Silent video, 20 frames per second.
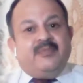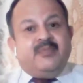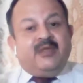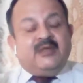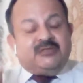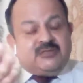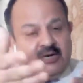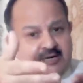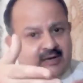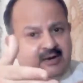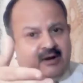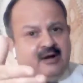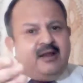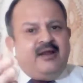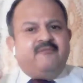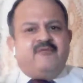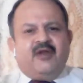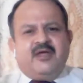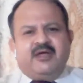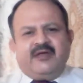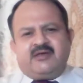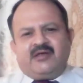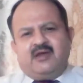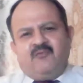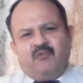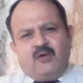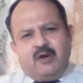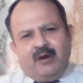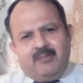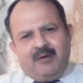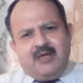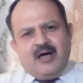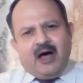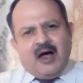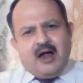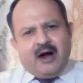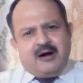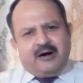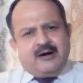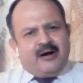the general inflation will be
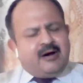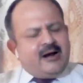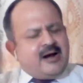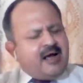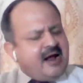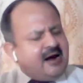100